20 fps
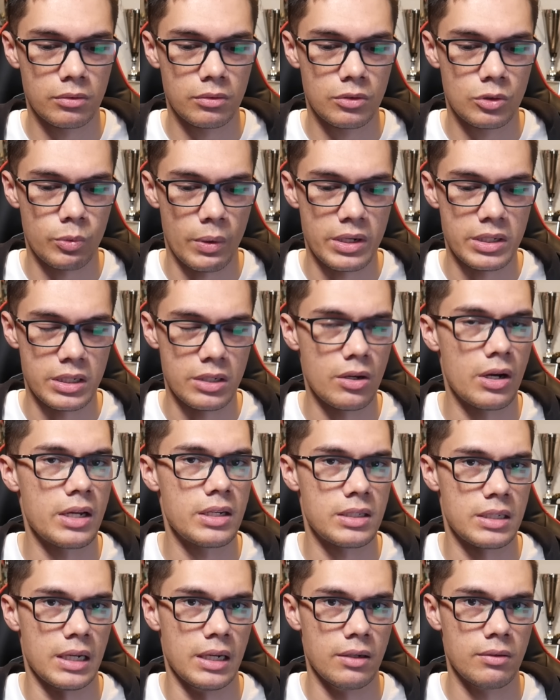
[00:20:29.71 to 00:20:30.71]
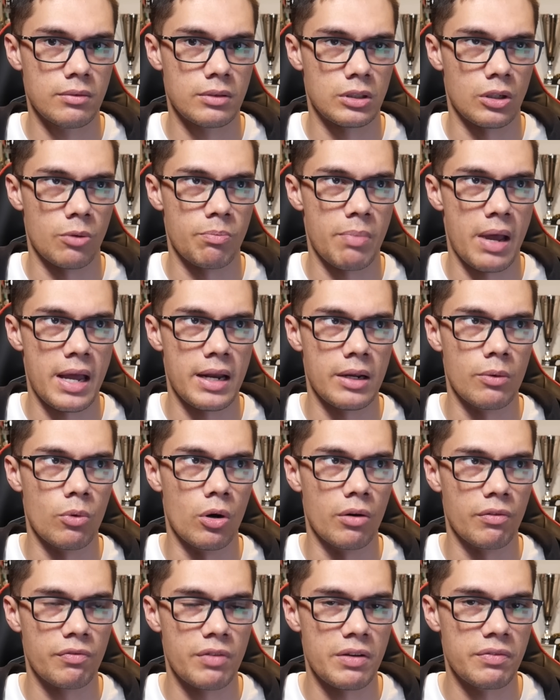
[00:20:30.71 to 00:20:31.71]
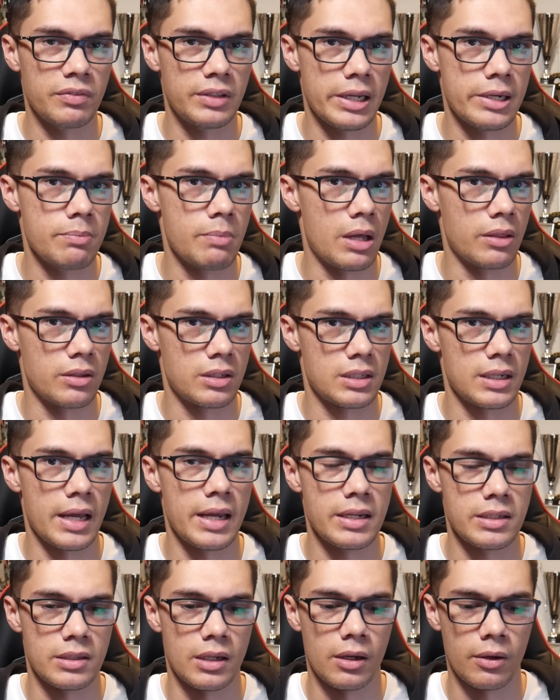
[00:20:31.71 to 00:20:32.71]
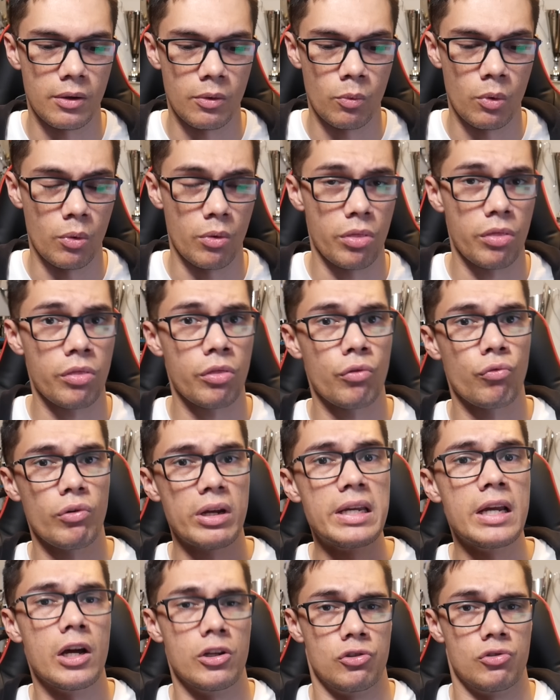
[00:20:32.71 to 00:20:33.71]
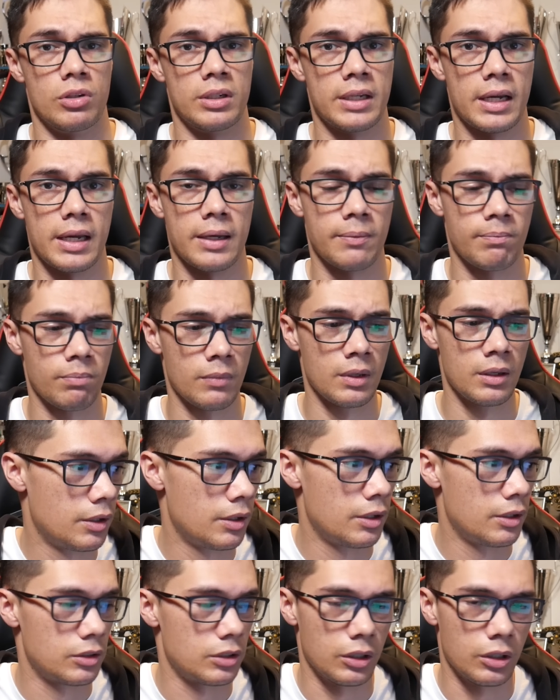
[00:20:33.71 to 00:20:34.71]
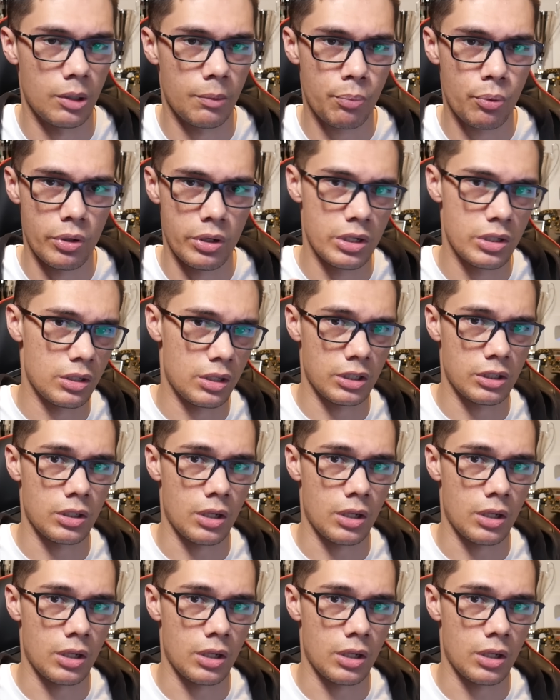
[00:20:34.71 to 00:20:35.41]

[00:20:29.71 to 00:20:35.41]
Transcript: 2019, so barely 15 months later, we're on 300k. So I'm going to point you to this